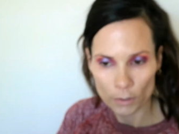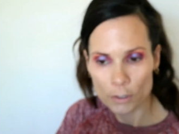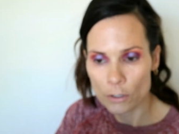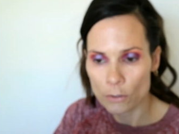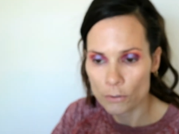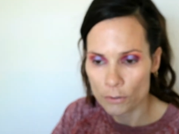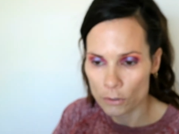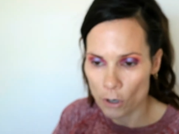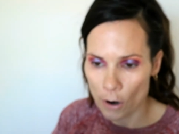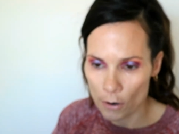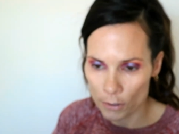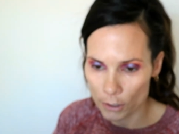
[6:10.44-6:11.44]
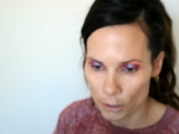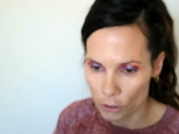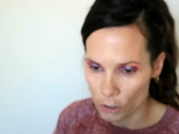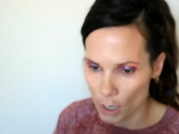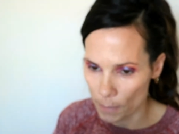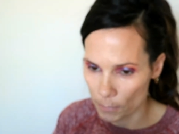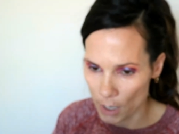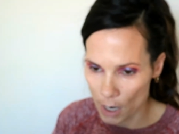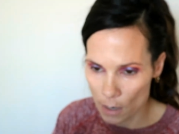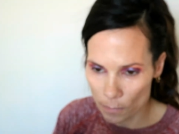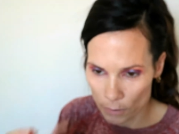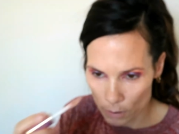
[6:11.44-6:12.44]
to use the Tarte Shape
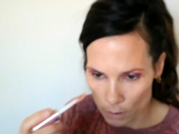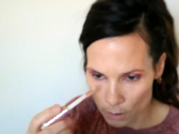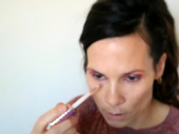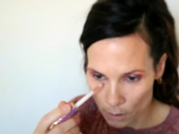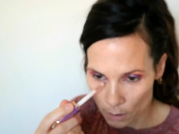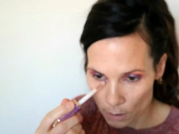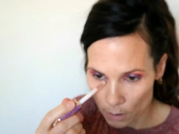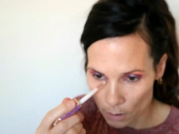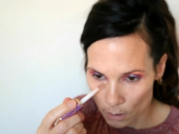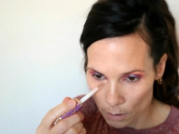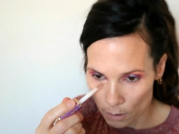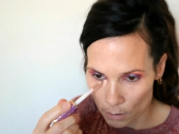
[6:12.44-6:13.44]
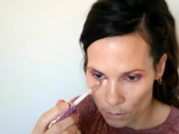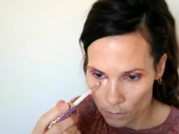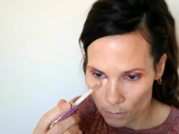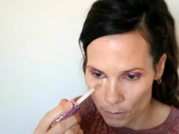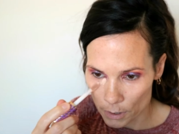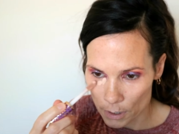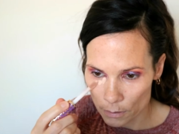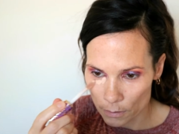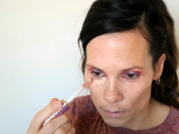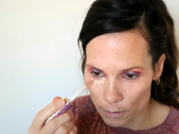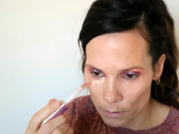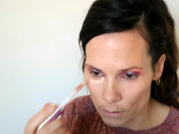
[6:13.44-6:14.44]
Tape underneath.
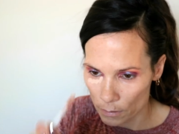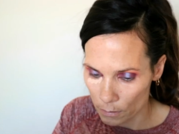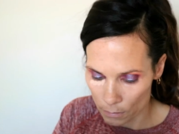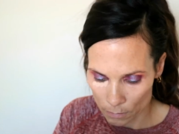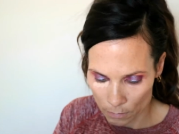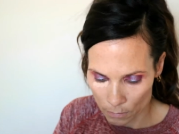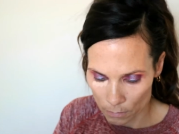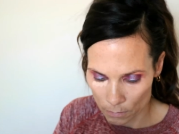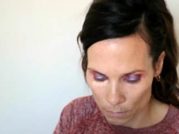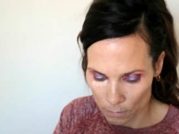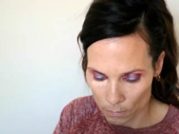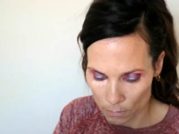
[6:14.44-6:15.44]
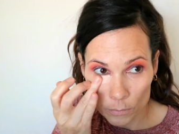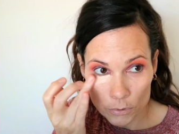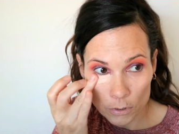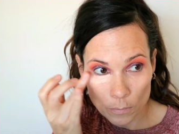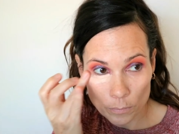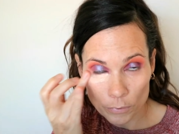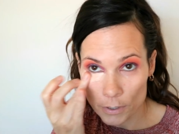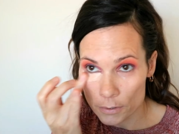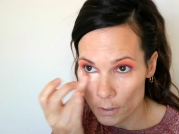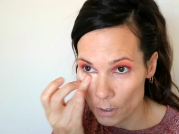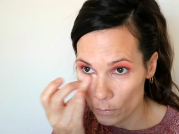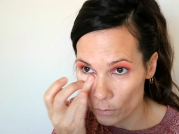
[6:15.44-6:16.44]
And I'm just going to
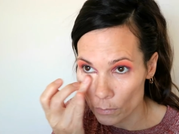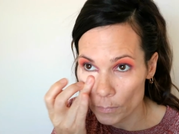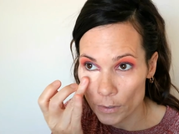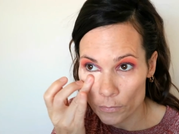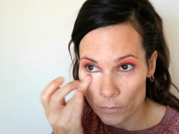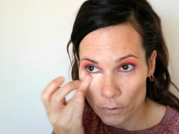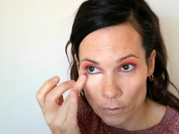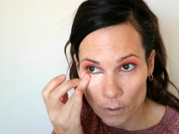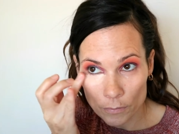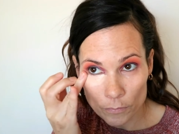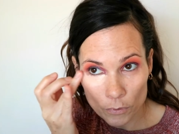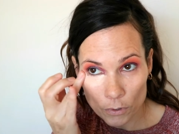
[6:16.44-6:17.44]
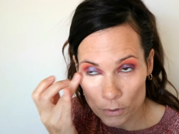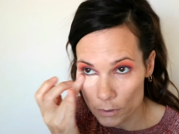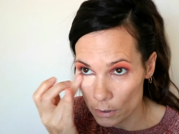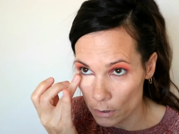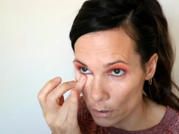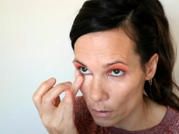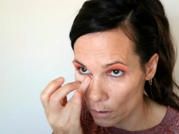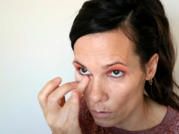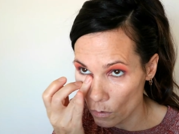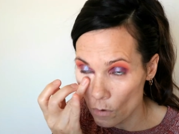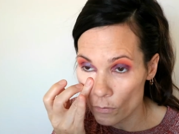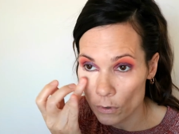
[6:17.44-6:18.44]
press that in with my finger at first and then I'll
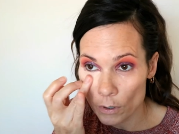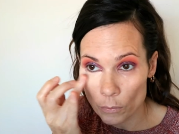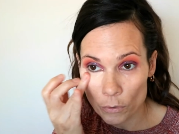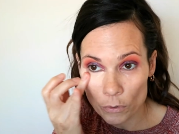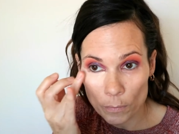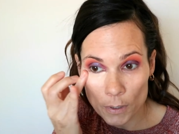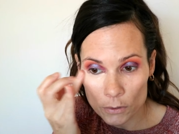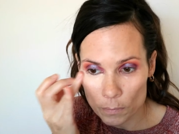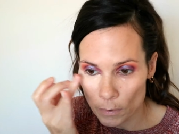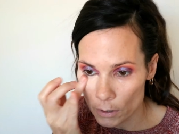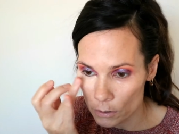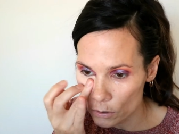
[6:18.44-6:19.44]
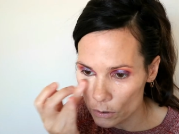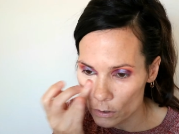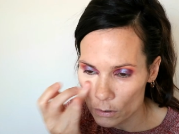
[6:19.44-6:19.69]
go over it with my sponge.